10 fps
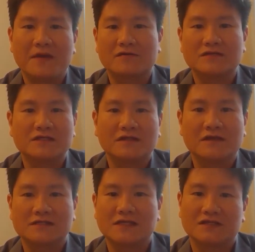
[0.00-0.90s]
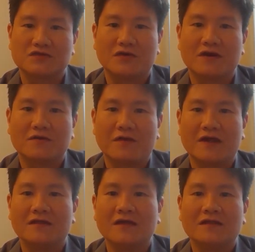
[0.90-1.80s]
Baker Tilly, etc.
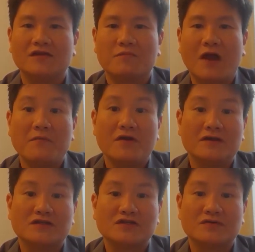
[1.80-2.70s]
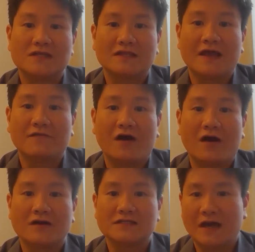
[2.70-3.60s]
Right? Their primary issue is that they have a
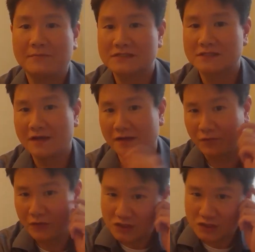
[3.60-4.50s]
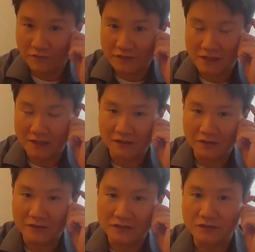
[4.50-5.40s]
hard time deciding which service line to go
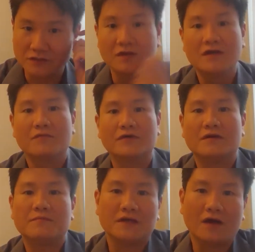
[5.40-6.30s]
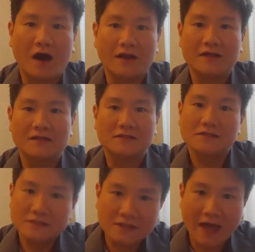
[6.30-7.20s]
into, whether it be audit,
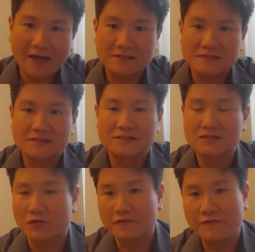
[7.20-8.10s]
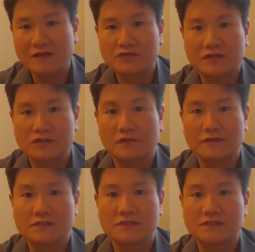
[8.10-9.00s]
tax, or advisory
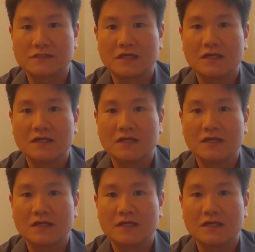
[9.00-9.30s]
services.